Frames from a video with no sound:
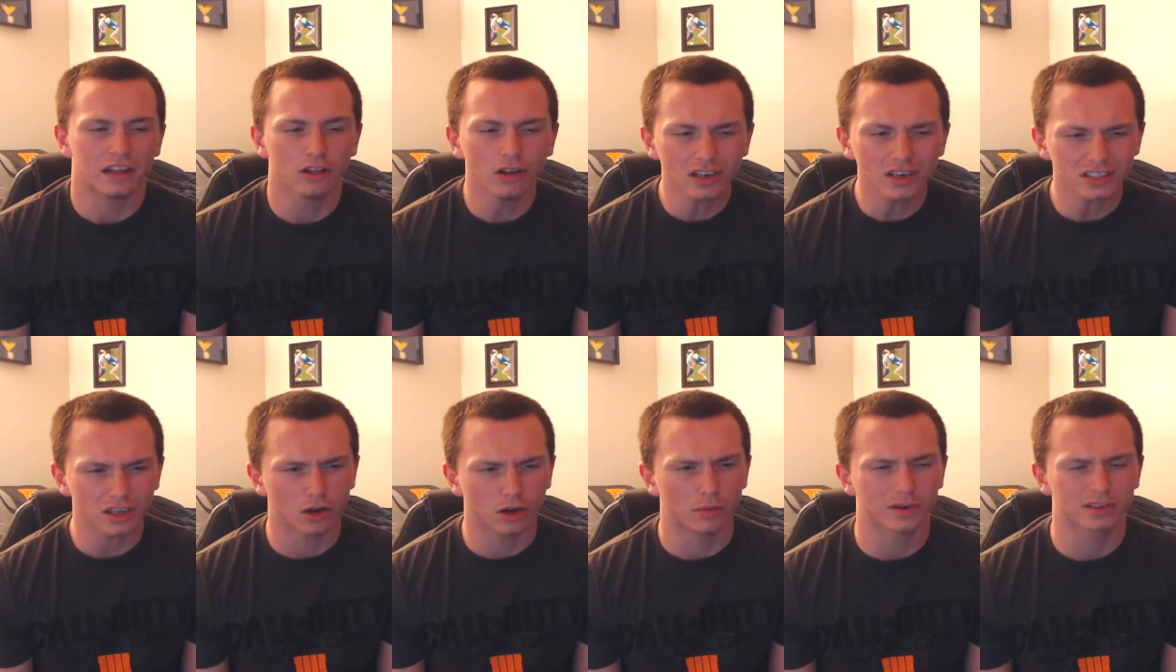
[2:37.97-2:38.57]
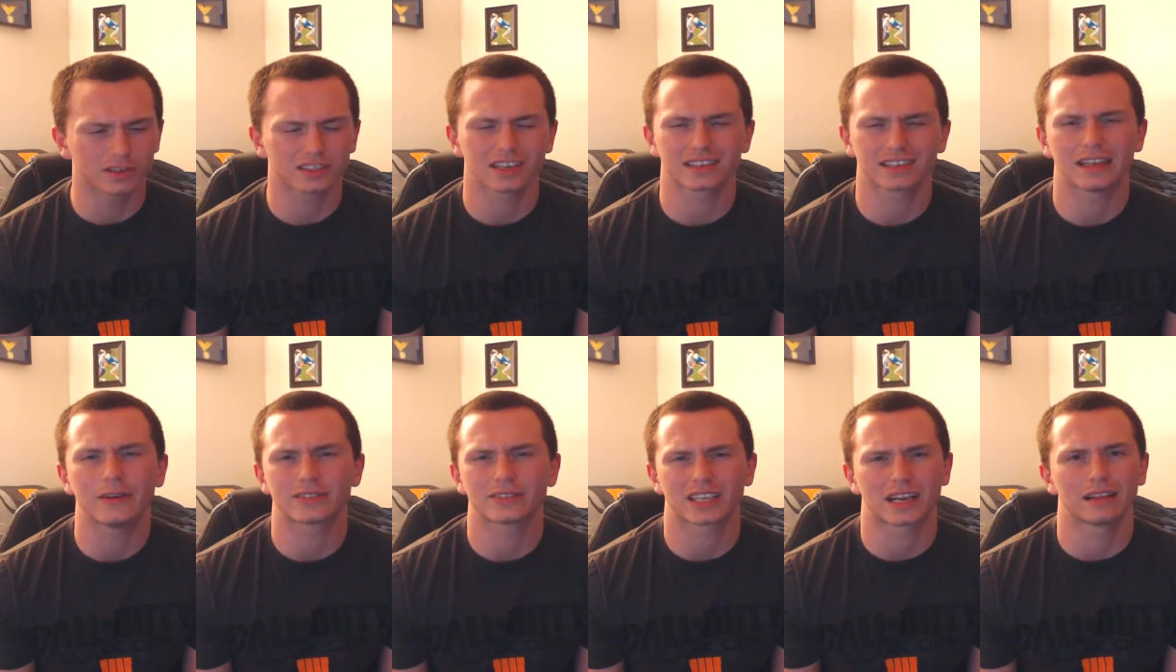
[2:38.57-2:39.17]
It looked almost
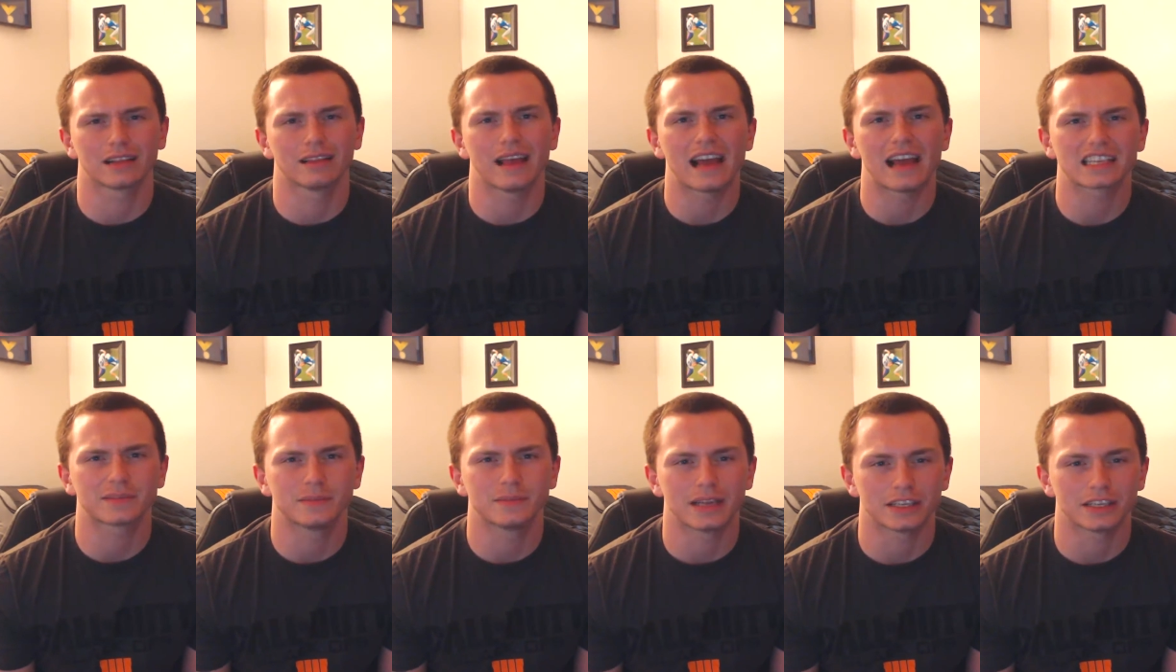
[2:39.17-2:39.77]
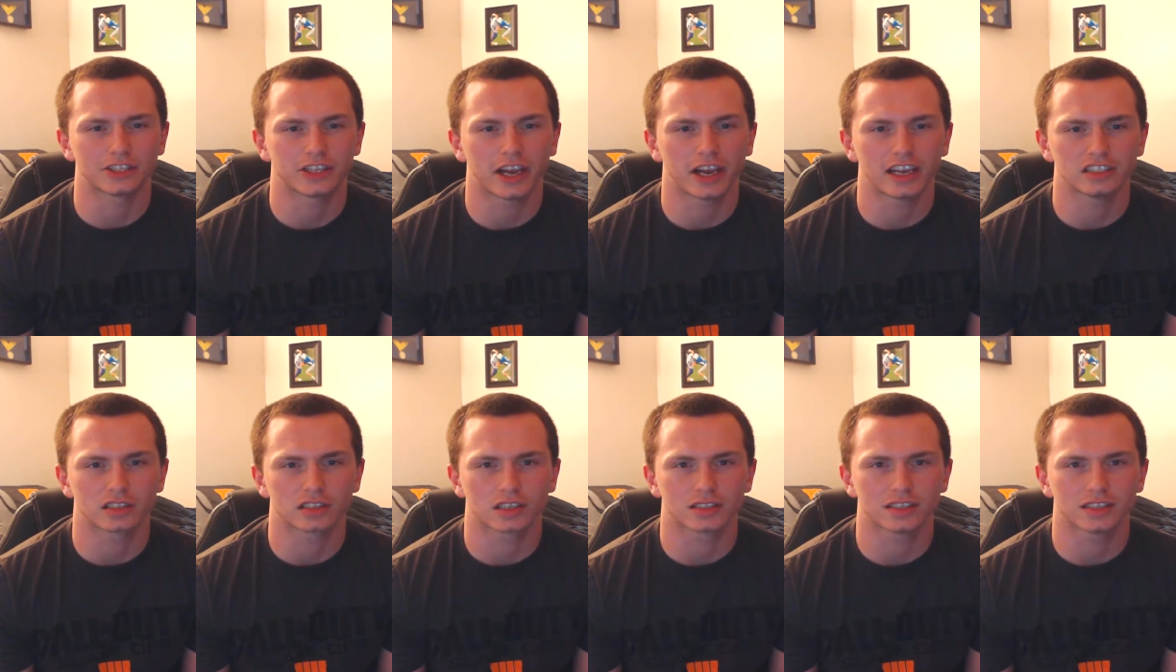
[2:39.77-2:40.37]
like that was like a last-minute
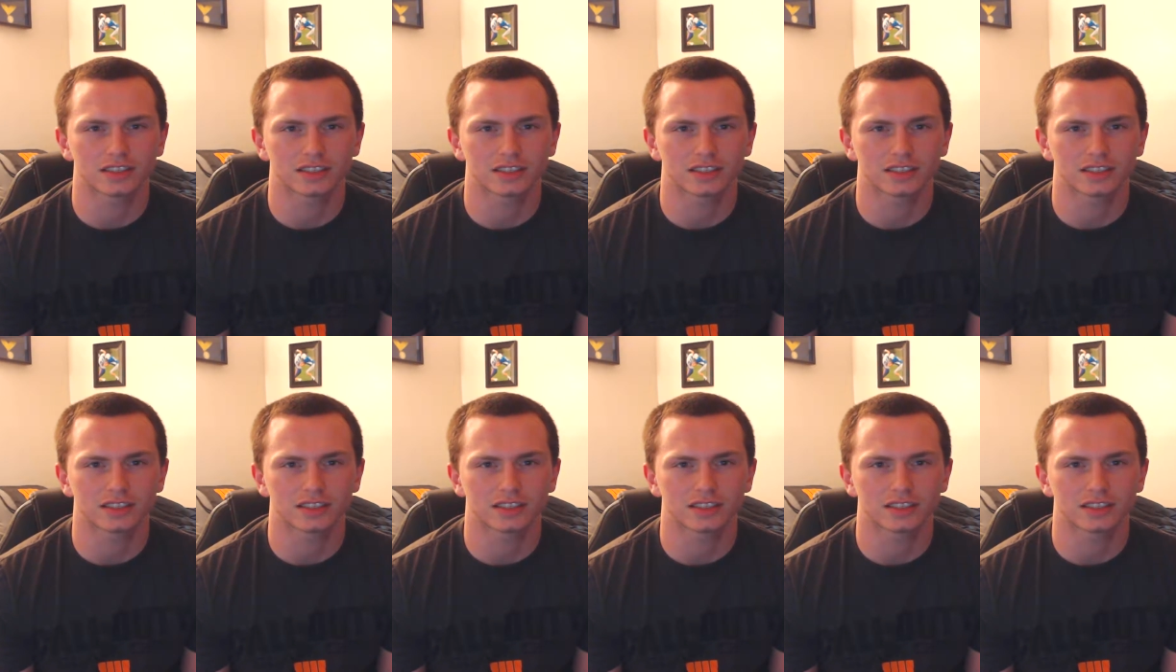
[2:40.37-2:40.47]
change,